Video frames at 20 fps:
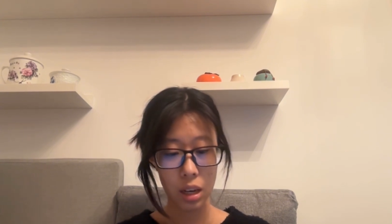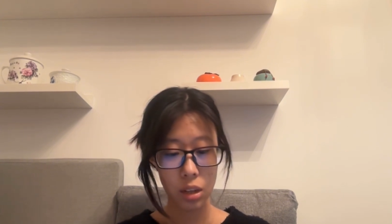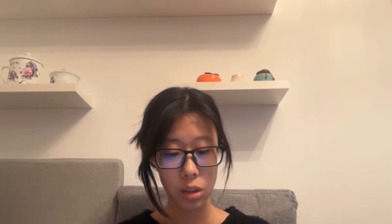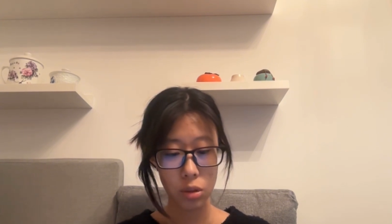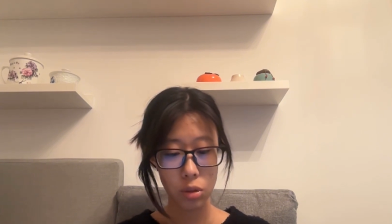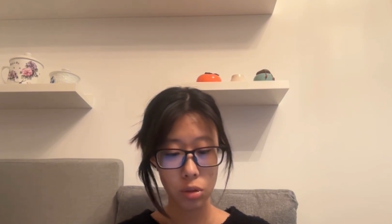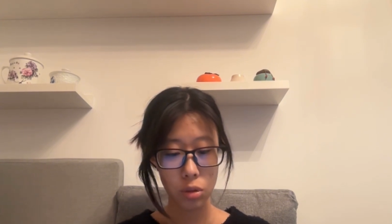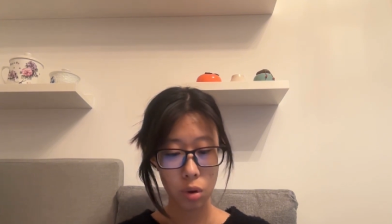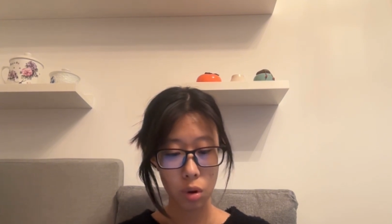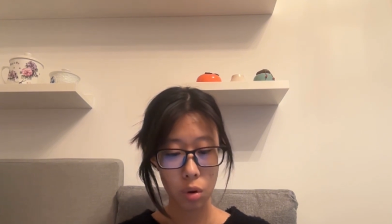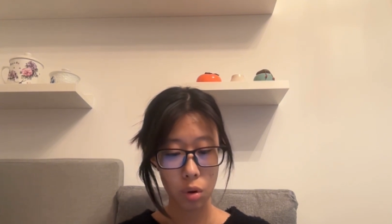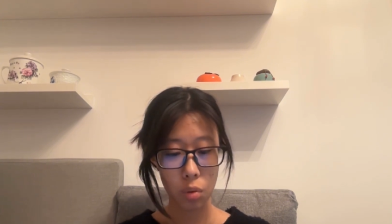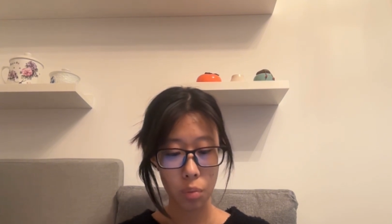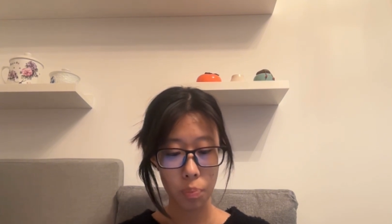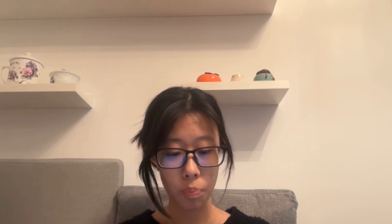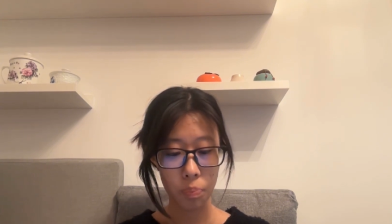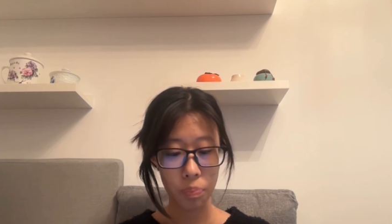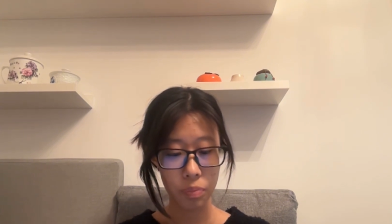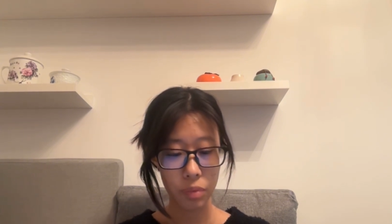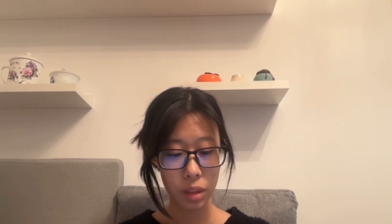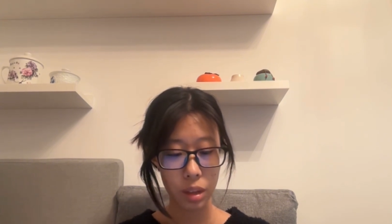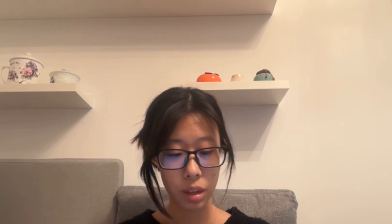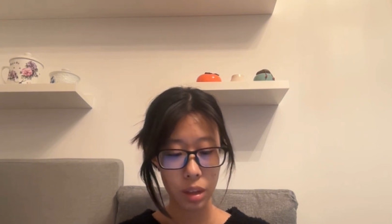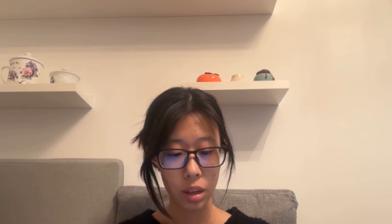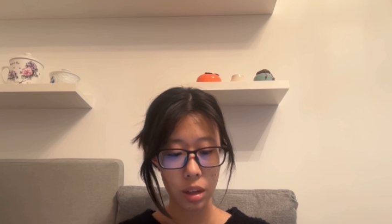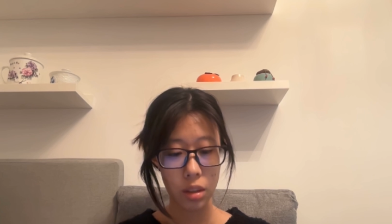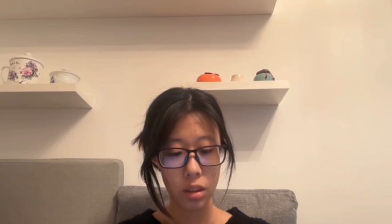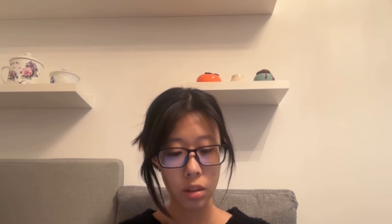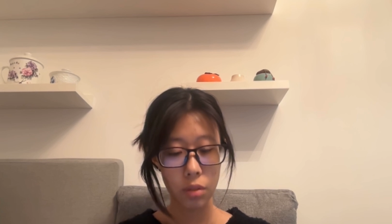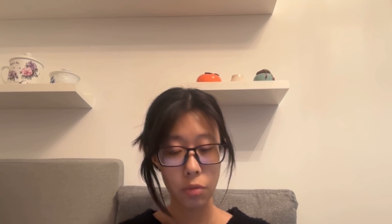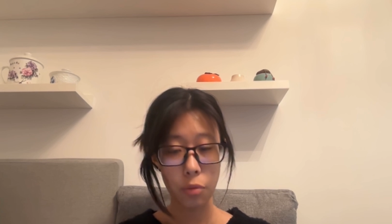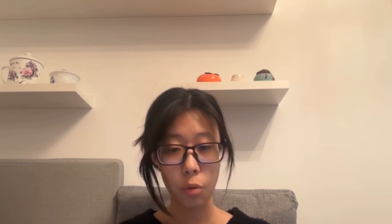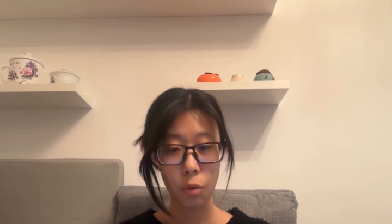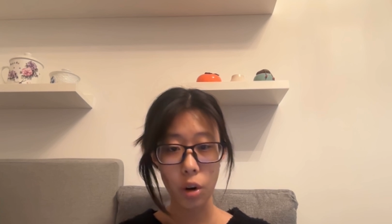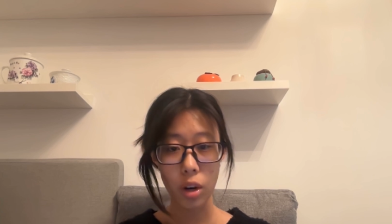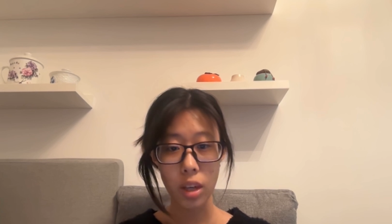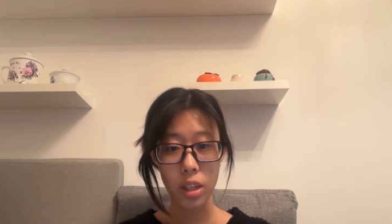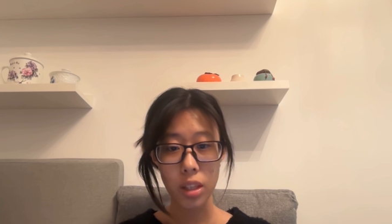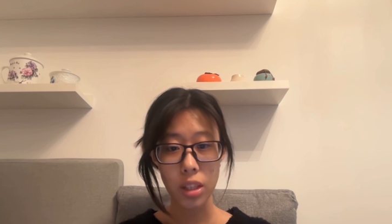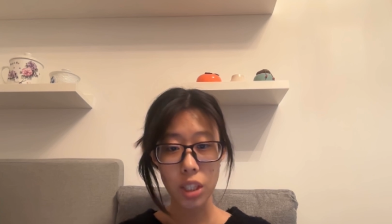So the four
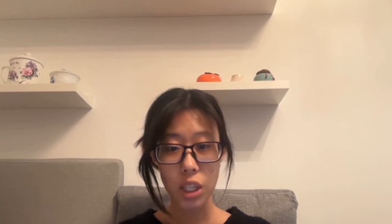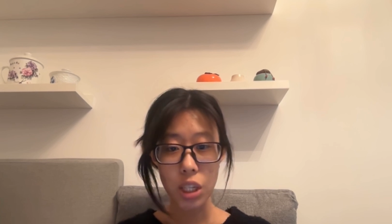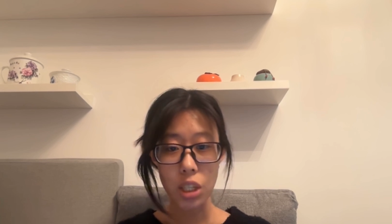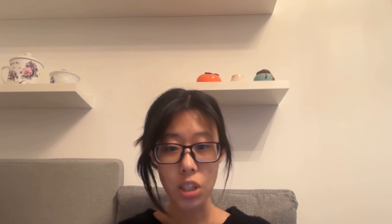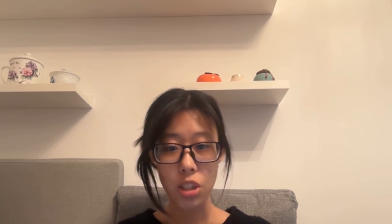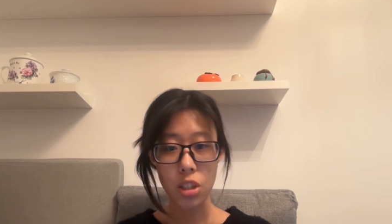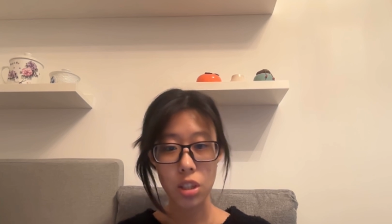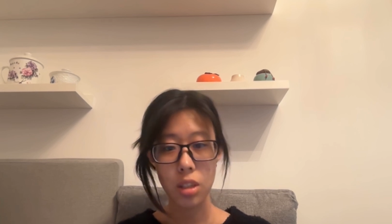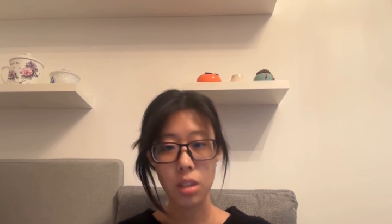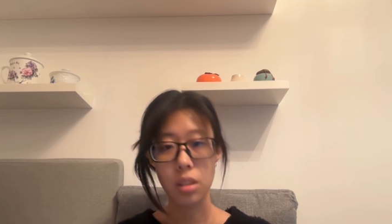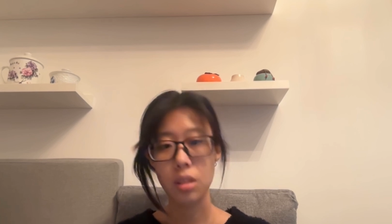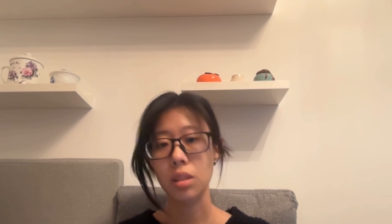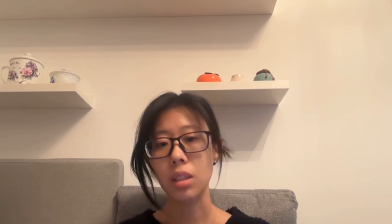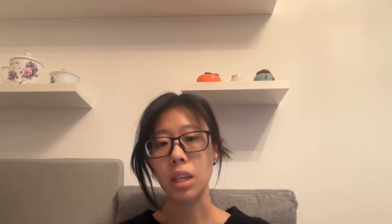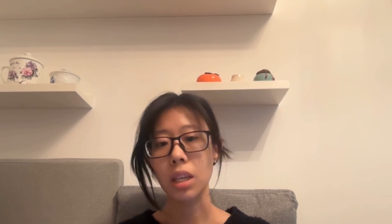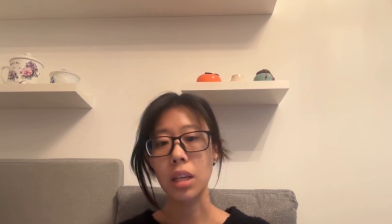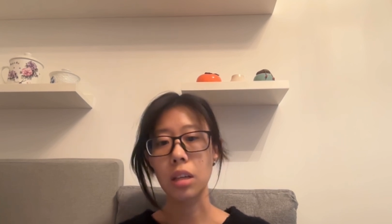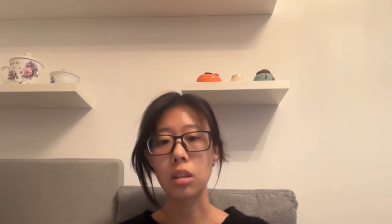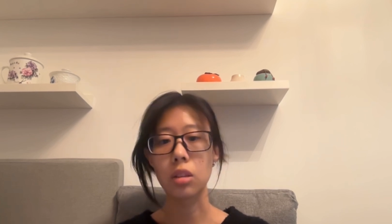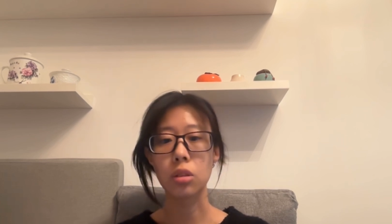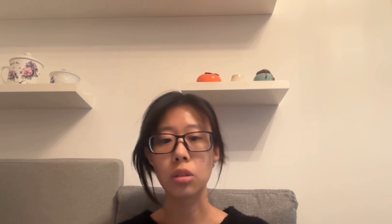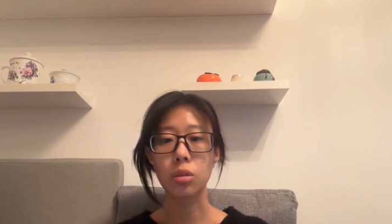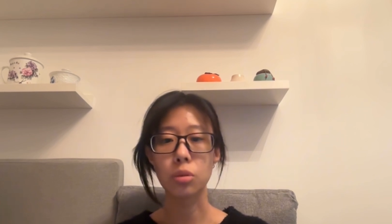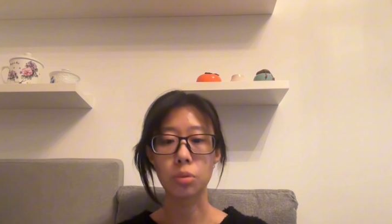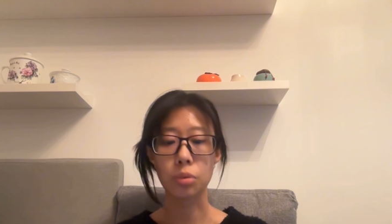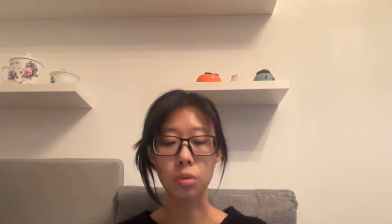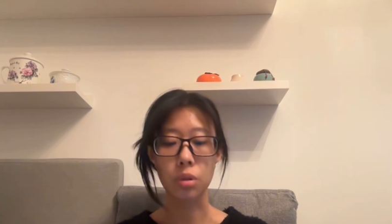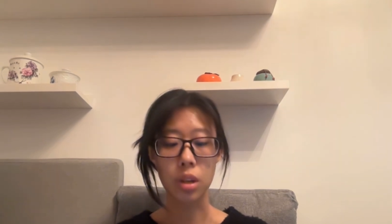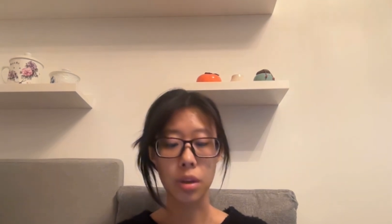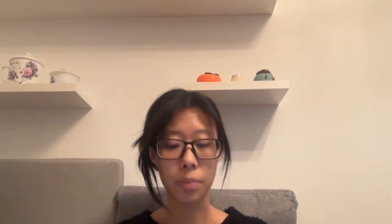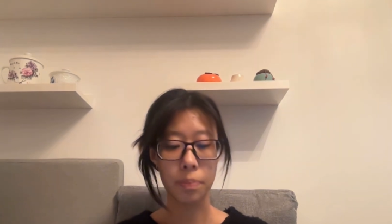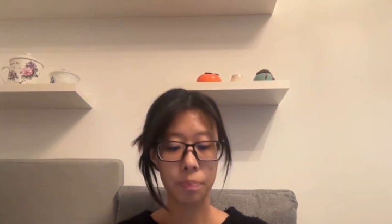conditions include